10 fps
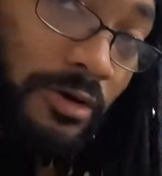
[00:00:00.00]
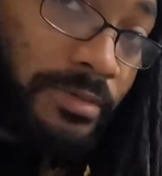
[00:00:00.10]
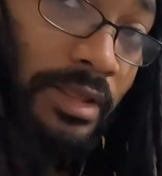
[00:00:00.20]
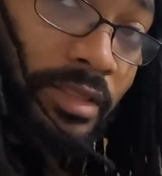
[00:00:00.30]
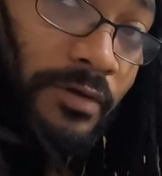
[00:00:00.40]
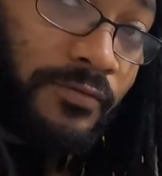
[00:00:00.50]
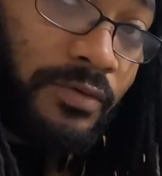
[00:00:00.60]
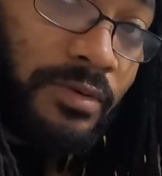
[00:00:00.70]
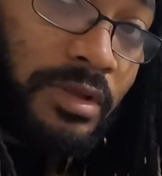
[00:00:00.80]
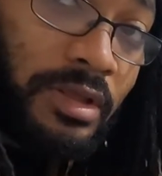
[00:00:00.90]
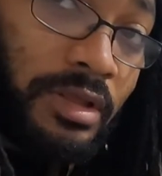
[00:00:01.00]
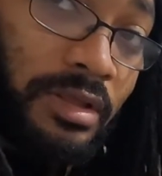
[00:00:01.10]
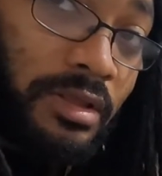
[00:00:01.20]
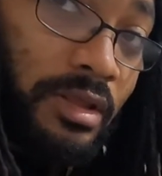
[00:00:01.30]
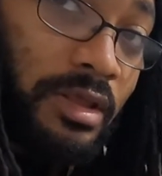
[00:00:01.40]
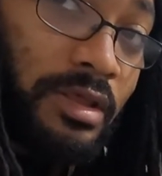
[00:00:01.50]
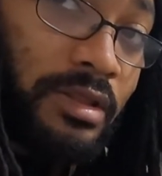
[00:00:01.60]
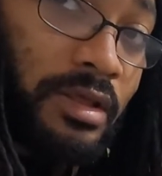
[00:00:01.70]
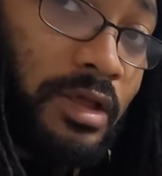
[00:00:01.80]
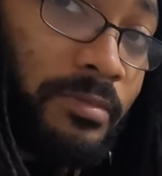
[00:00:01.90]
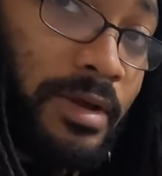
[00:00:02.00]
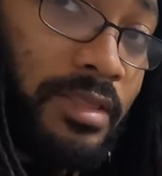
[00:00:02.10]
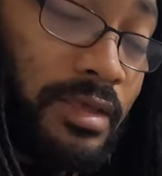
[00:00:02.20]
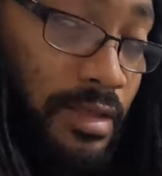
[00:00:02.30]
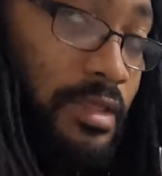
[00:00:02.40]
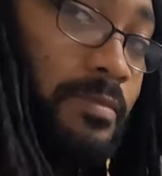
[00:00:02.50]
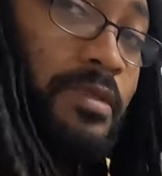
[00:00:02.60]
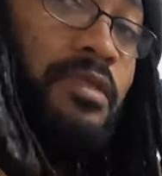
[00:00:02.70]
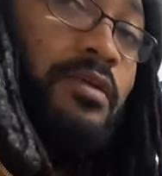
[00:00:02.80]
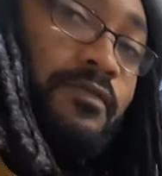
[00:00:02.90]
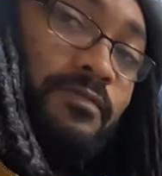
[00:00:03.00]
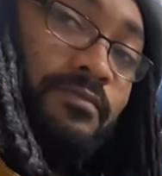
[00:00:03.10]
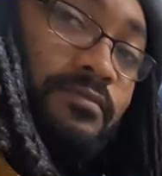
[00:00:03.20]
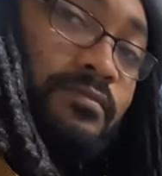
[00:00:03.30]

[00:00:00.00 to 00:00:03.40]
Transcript: hope that's helpful, and everybody take it easy, be safe.